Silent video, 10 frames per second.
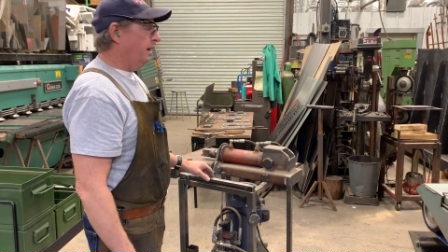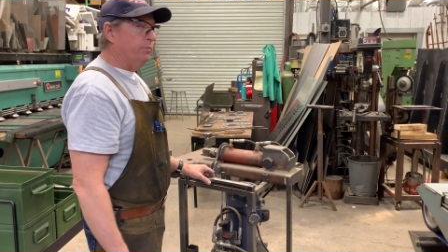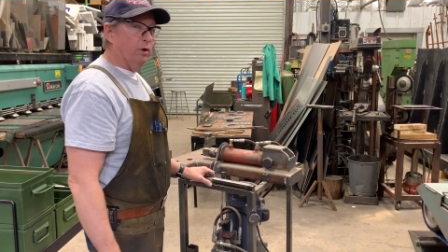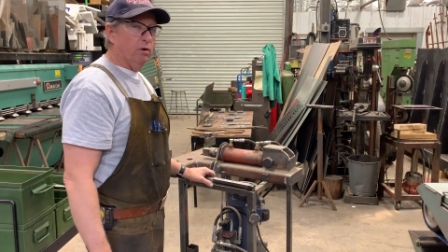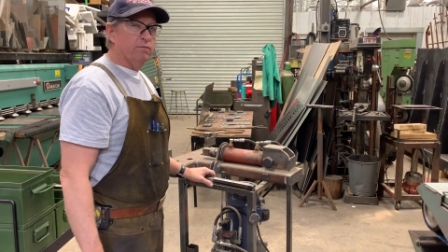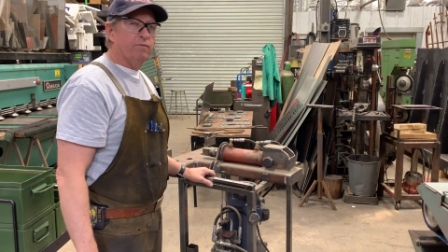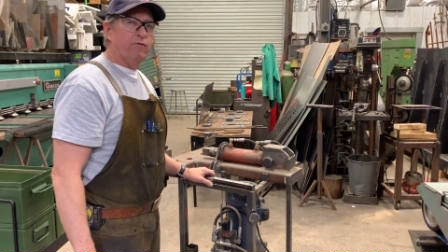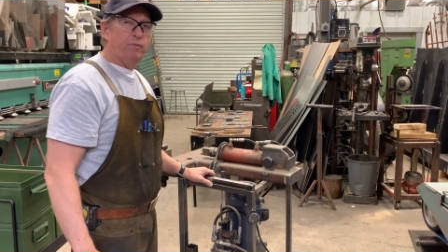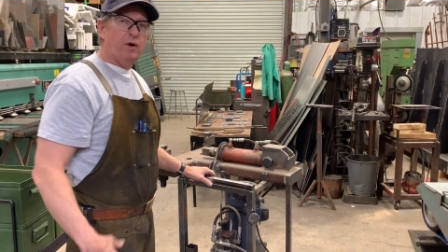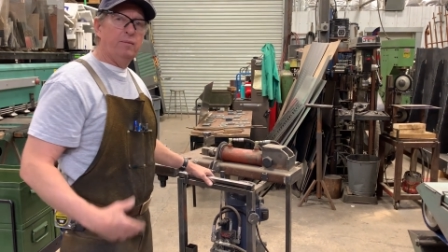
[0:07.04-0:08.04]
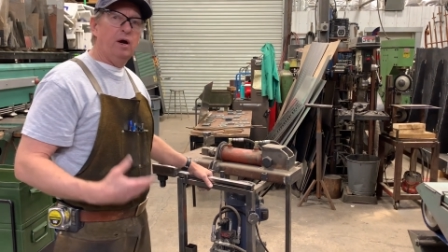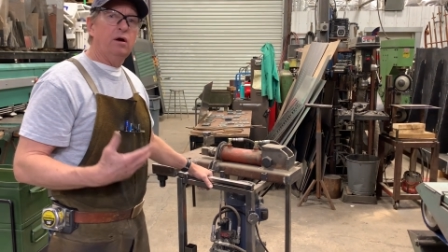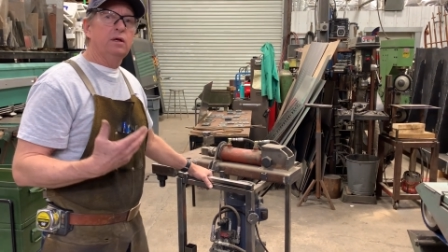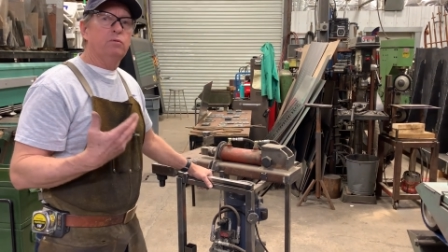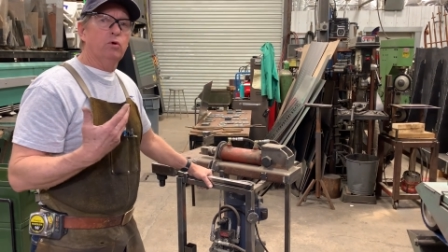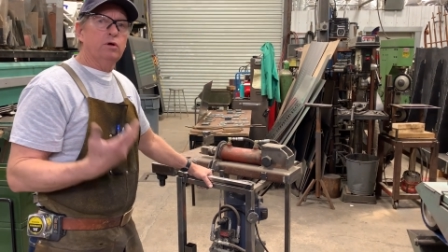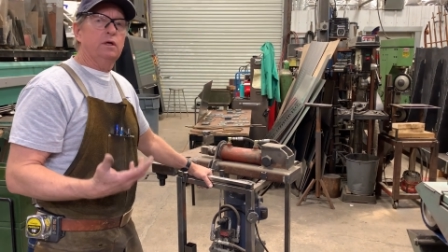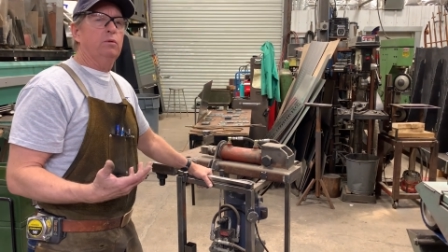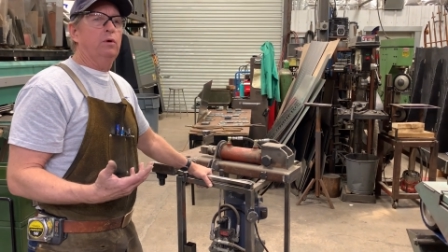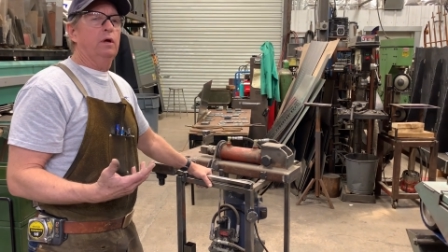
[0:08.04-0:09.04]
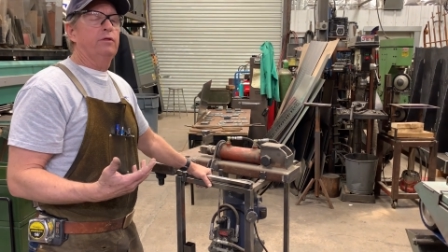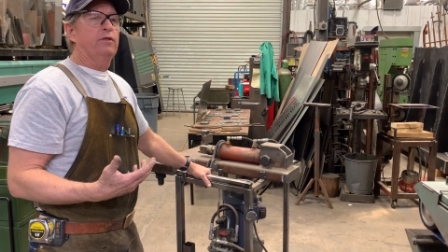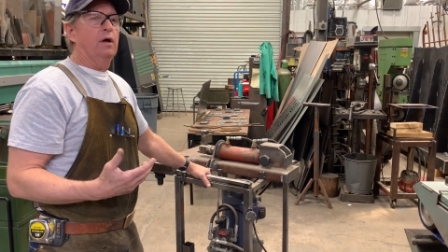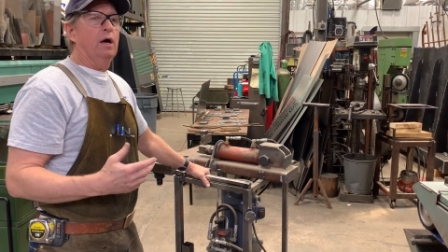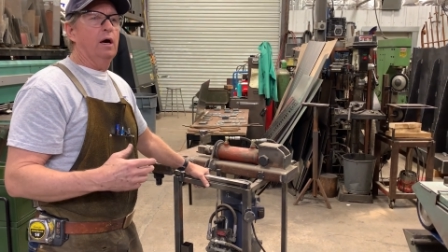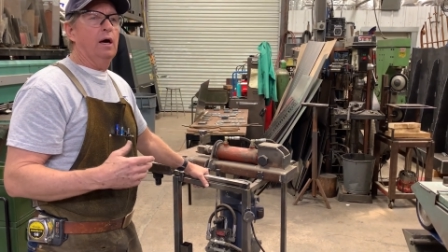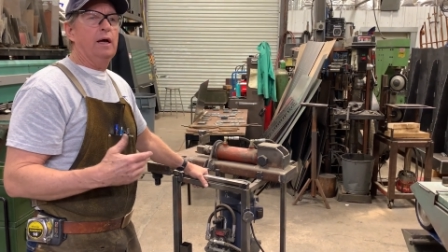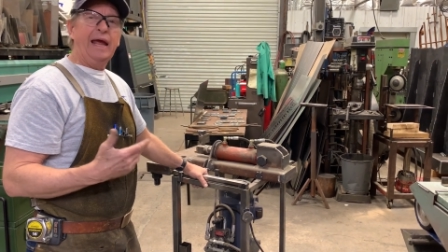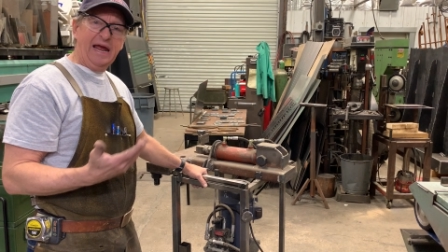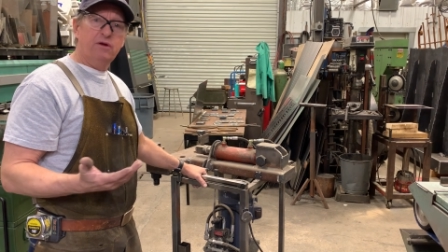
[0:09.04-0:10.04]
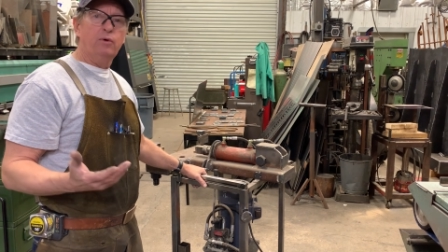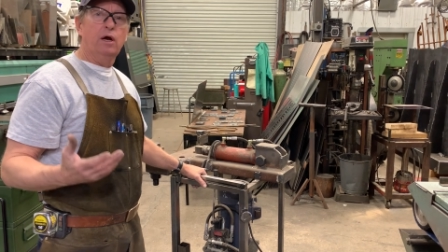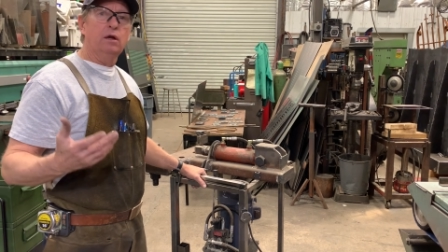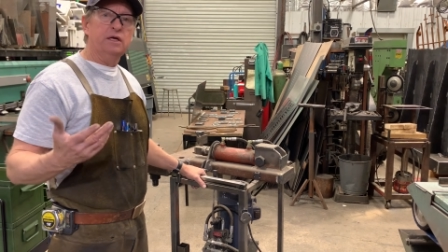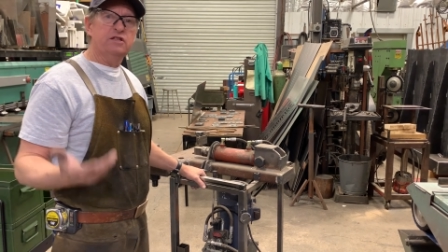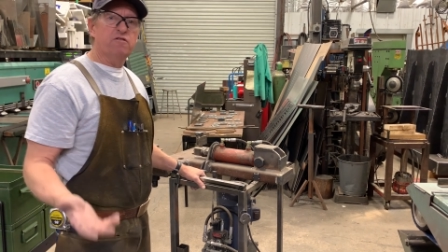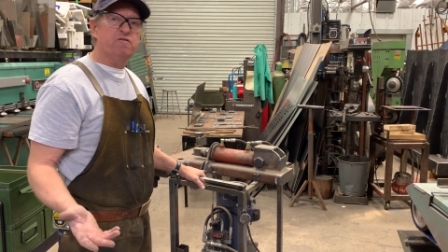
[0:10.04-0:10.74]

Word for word: I built for primarily working with uh, handrail in the